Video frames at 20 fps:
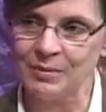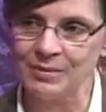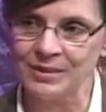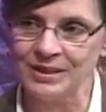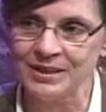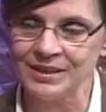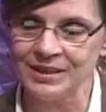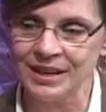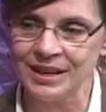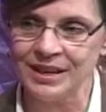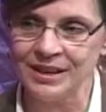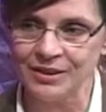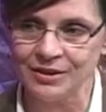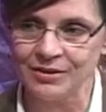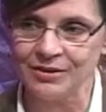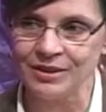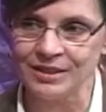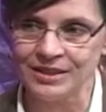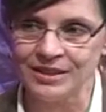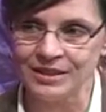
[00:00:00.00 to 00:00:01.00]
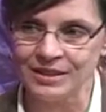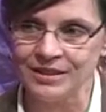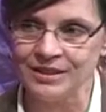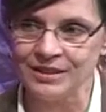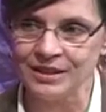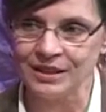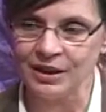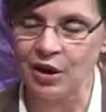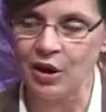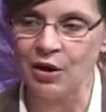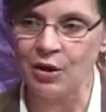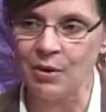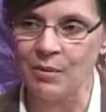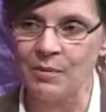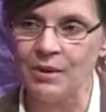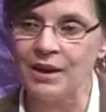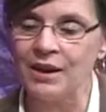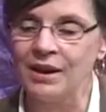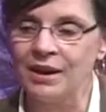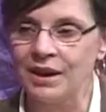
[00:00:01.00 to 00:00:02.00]
stay in your existing home,
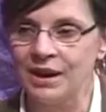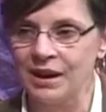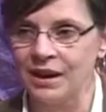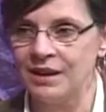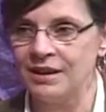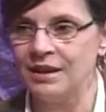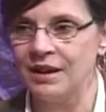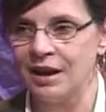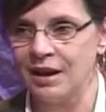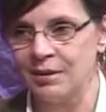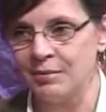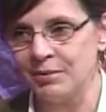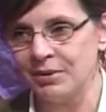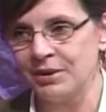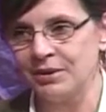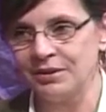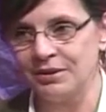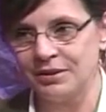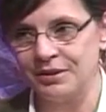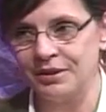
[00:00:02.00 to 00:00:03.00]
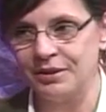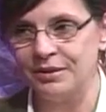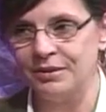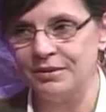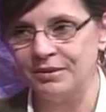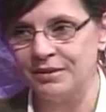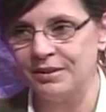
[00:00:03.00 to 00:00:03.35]
and not build new.